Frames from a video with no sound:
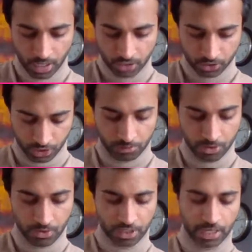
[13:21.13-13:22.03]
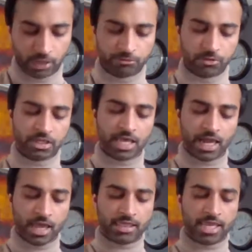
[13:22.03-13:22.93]
So they've been really helpful in
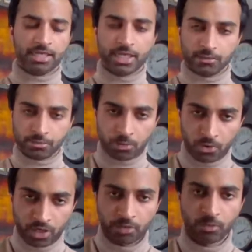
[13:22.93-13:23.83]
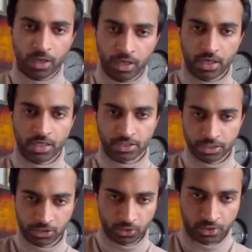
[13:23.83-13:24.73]
that, and they did promote it. We as an
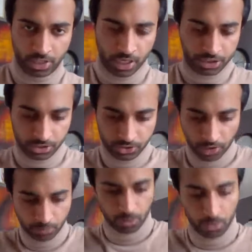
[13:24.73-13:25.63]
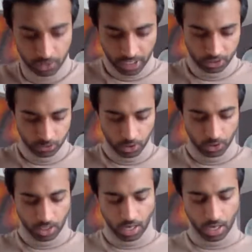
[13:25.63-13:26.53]
association try to promote that as
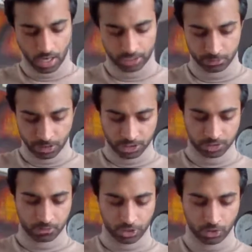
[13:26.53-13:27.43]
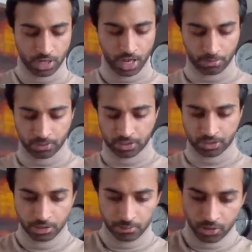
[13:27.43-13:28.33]
well, as much as we could. I
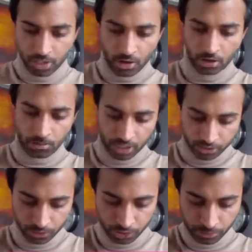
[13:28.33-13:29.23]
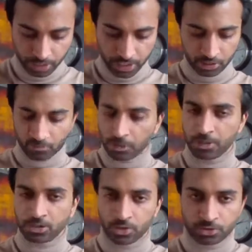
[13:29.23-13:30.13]
personally put it on my social media. The
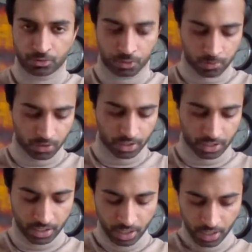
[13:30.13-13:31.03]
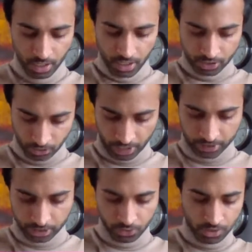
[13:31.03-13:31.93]
VPs also promoted it, so that
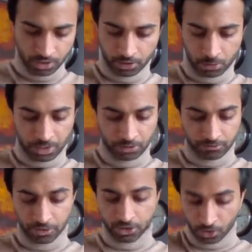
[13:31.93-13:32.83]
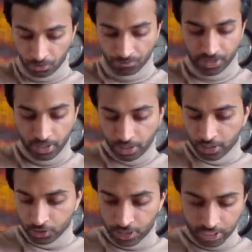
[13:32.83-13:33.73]
the students are aware of it. So
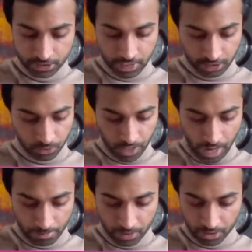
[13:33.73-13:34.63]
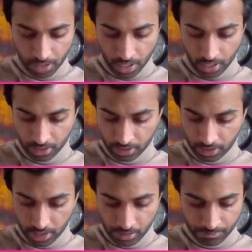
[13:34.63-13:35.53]
that's what happened. And
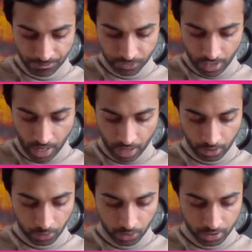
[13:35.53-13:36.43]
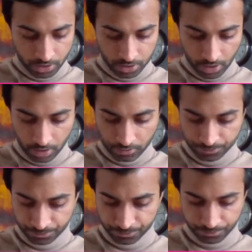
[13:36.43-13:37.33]
I was
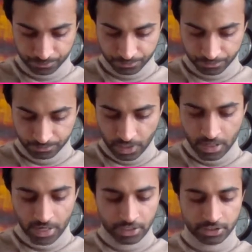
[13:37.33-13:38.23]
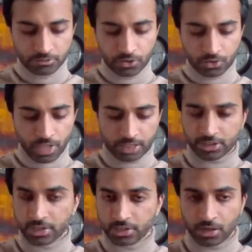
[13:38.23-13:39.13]
interviewed. That's
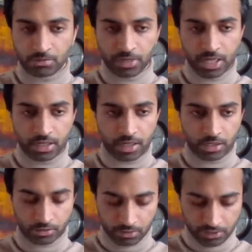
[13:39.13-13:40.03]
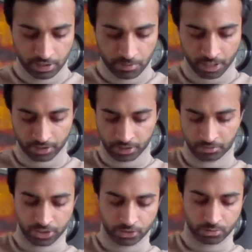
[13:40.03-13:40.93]
another update, or really minor
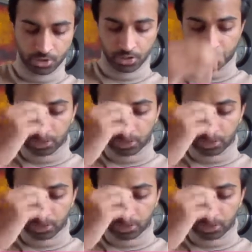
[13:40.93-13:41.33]
update, to be honest.